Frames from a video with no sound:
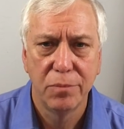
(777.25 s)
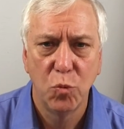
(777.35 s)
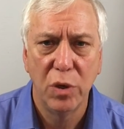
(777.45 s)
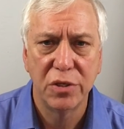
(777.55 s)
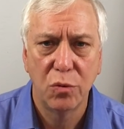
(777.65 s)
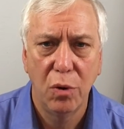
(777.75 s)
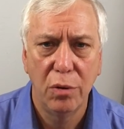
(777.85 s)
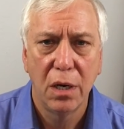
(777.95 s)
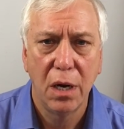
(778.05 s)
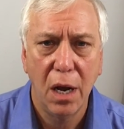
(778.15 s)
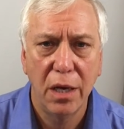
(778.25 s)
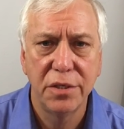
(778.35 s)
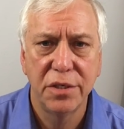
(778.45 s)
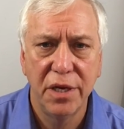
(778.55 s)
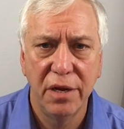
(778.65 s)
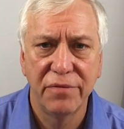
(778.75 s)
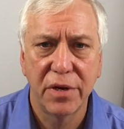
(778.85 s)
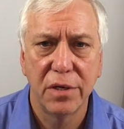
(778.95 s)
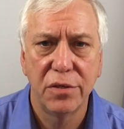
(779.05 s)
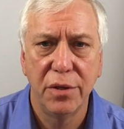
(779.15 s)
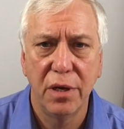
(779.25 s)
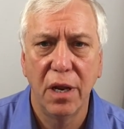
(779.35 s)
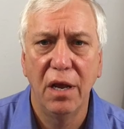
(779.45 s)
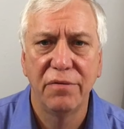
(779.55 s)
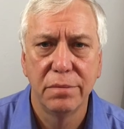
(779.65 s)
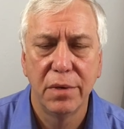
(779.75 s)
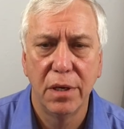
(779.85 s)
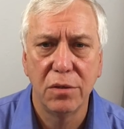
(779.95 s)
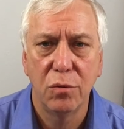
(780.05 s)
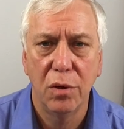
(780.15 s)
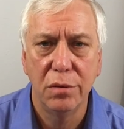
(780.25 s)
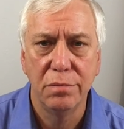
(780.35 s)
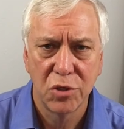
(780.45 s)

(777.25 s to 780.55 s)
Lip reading: was, quote, God's gift to the left, unquote.